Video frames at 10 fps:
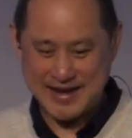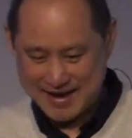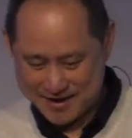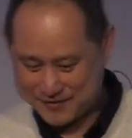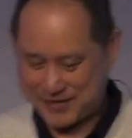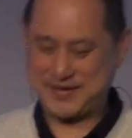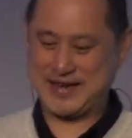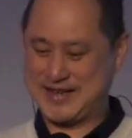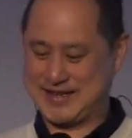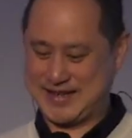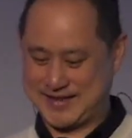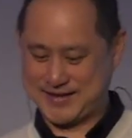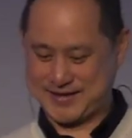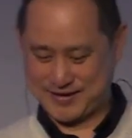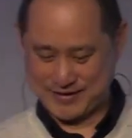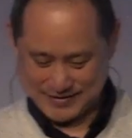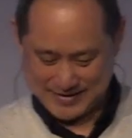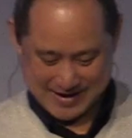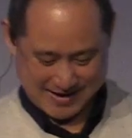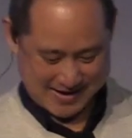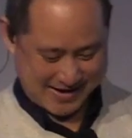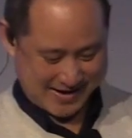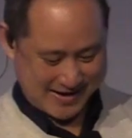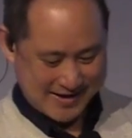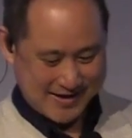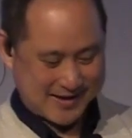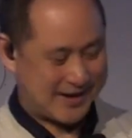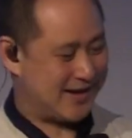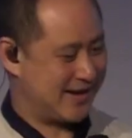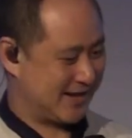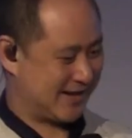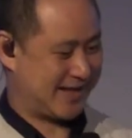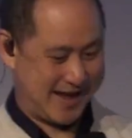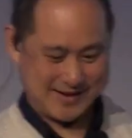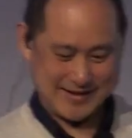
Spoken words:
and very easy to understand.